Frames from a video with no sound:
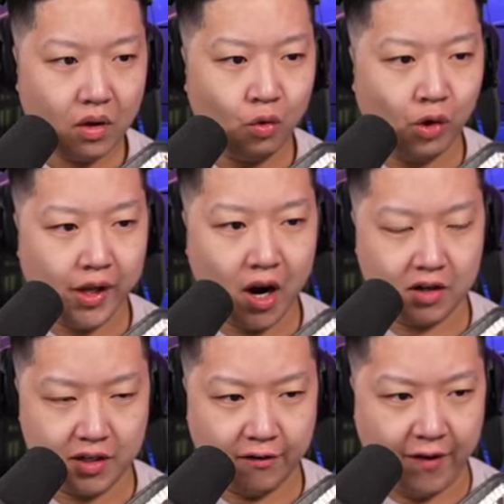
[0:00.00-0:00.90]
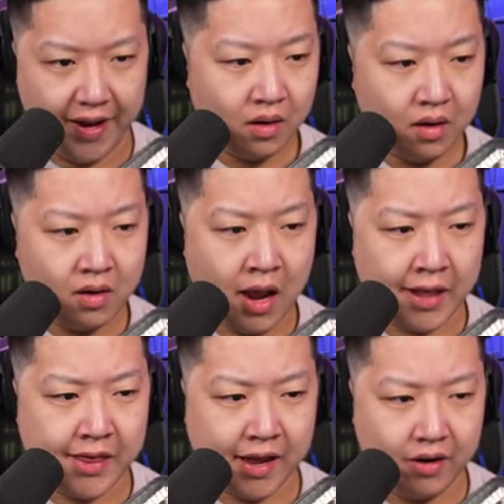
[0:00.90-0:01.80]
Really hard to defend. Not
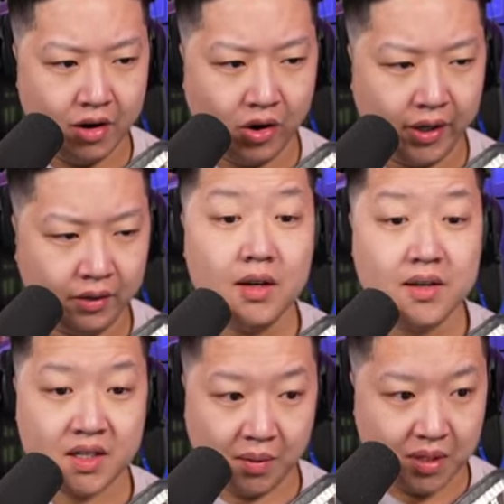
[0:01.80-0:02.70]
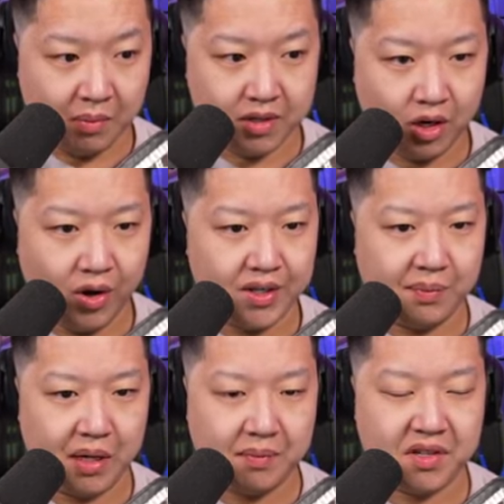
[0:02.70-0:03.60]
that annoying. Sometimes annoying,
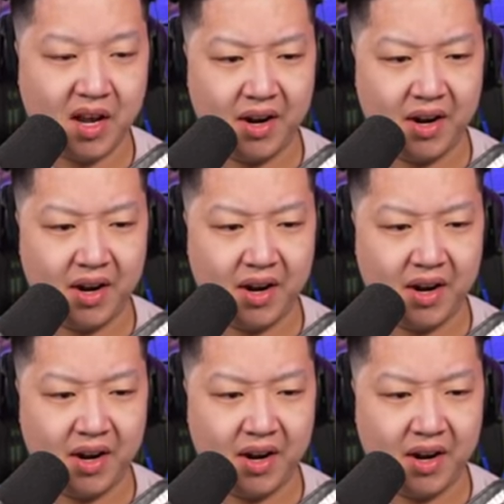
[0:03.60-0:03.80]
sometimes not